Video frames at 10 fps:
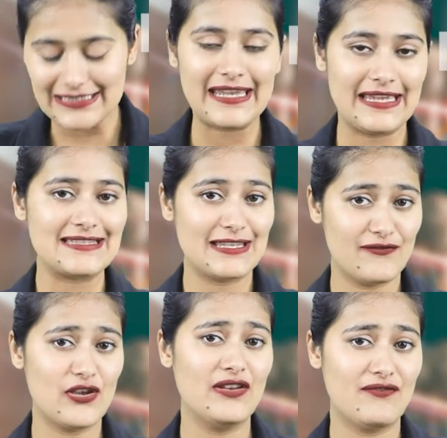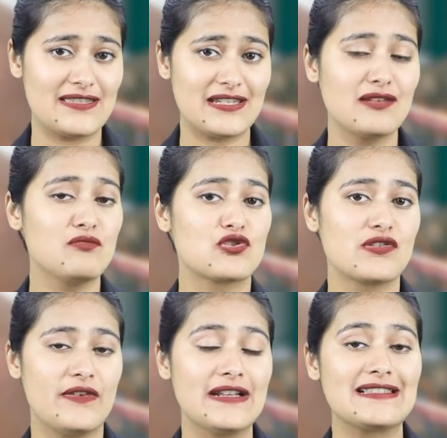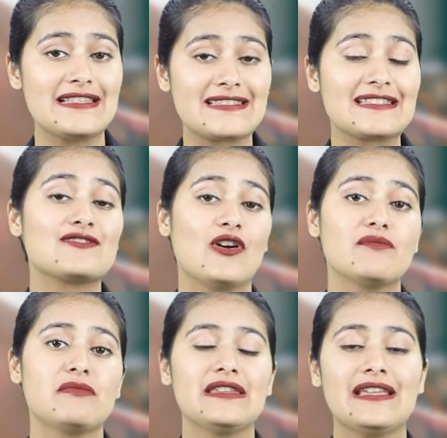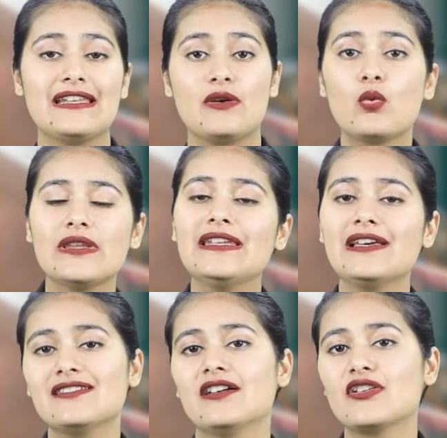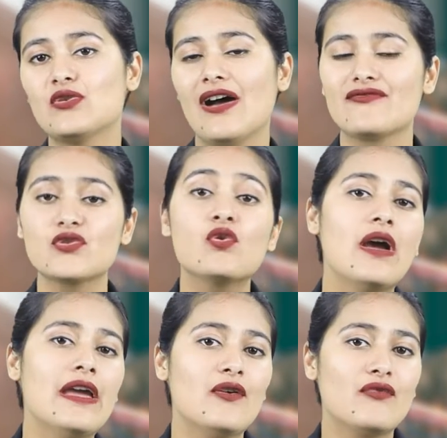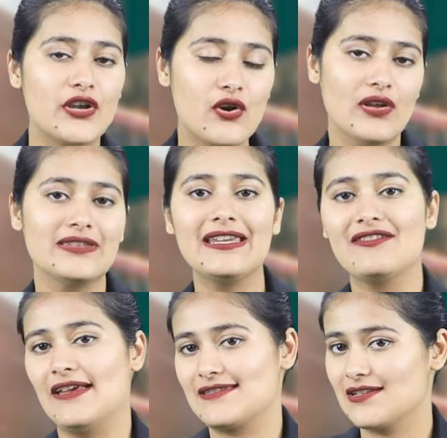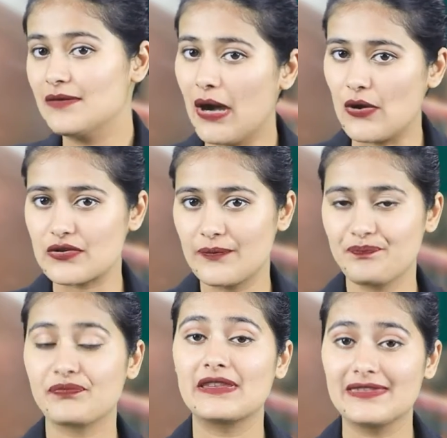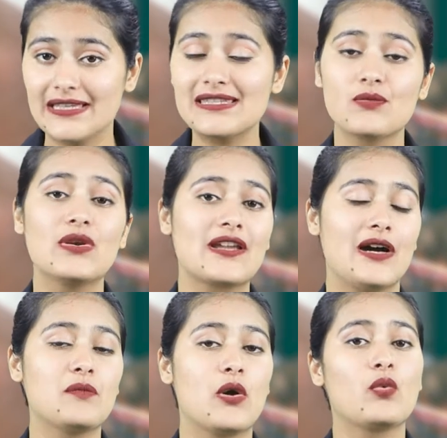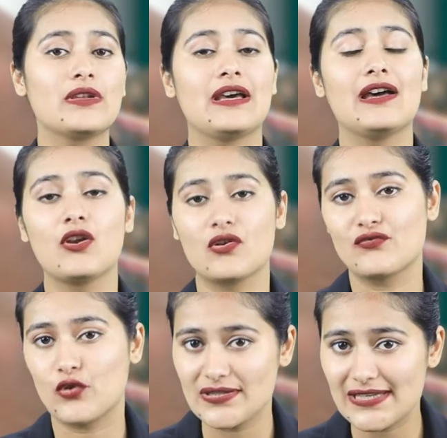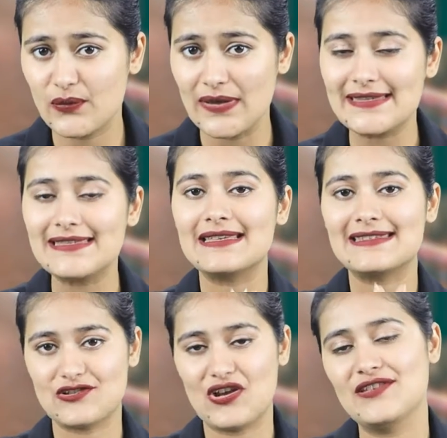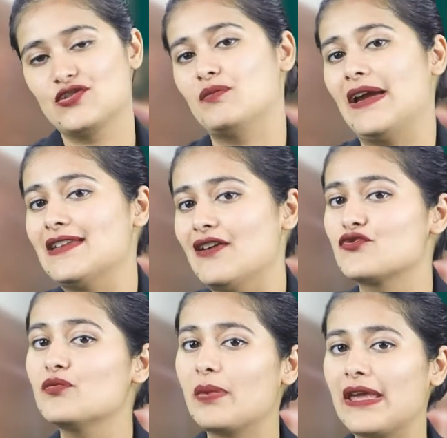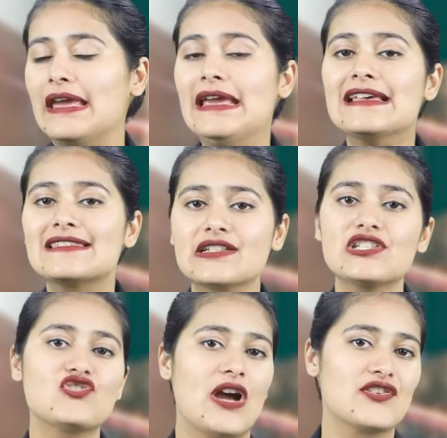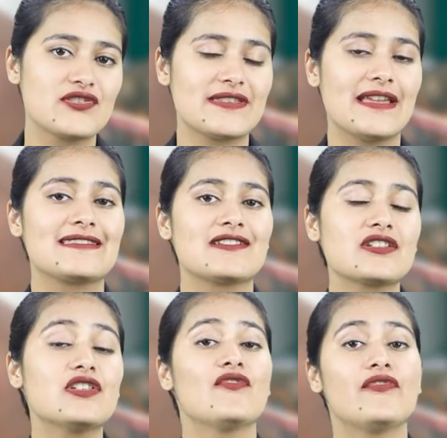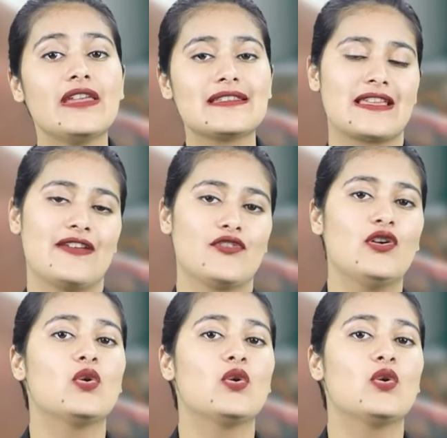in case if you're investing in mutual funds, this does not mean that within a year you have to withdraw the invested amount. This will come with a lot of consequences such as you might have to pay certain charges and certain fees if